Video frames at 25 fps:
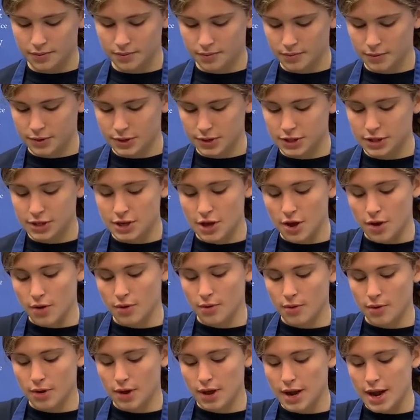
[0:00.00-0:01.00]
So
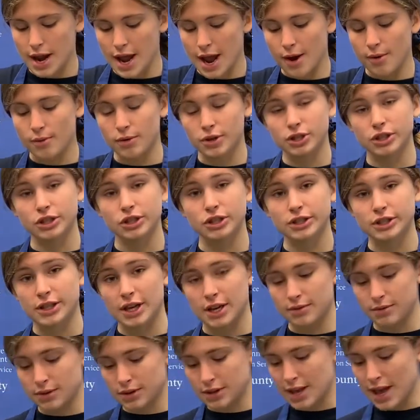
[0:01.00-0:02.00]
now once you're done
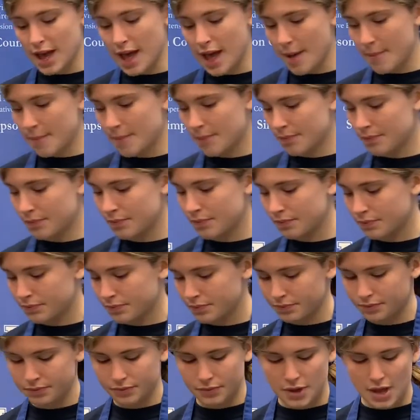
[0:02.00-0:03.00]
with that,
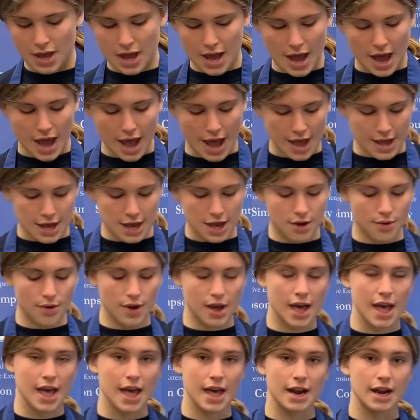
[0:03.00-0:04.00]
I go
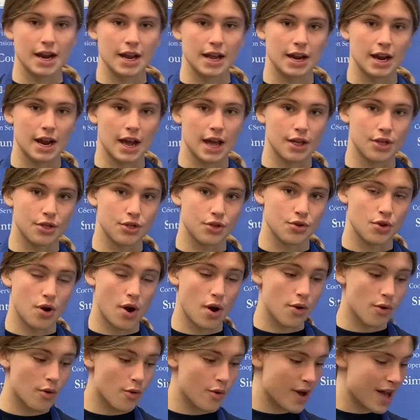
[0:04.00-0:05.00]
ahead and I throw
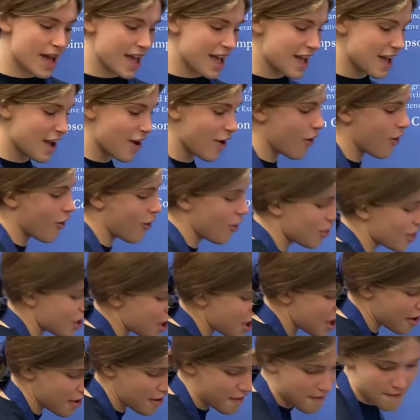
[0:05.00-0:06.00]
away all
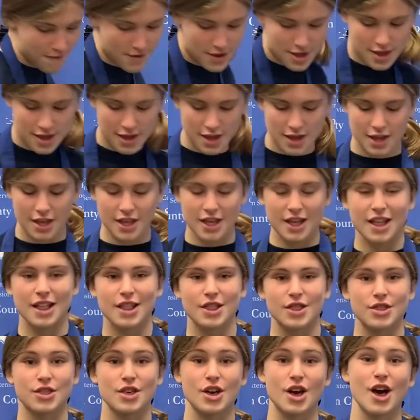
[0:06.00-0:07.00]
of
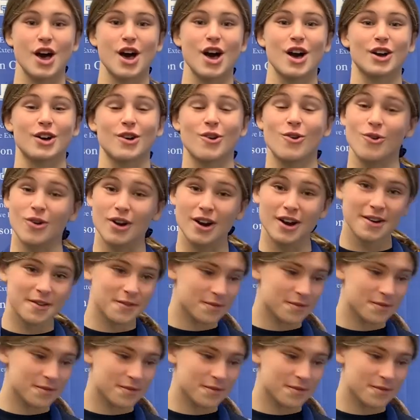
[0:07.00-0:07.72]
the core.